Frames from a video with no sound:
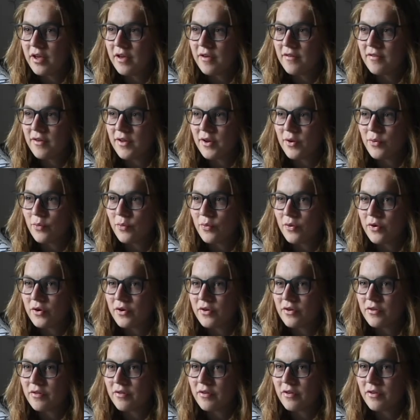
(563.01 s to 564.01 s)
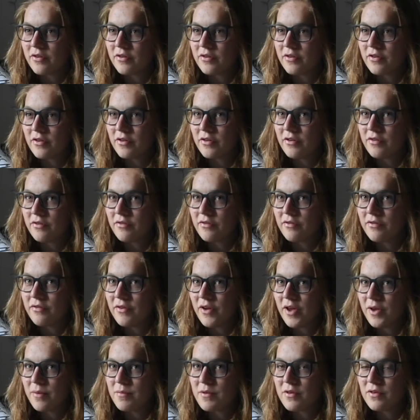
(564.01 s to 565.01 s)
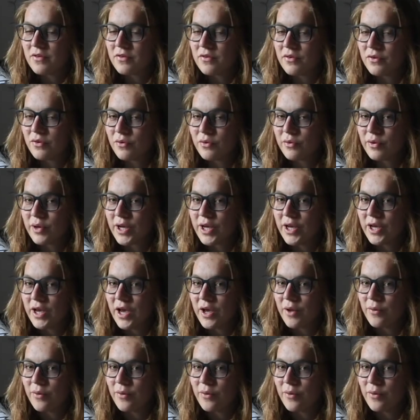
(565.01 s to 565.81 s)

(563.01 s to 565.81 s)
if it weren't such a famous story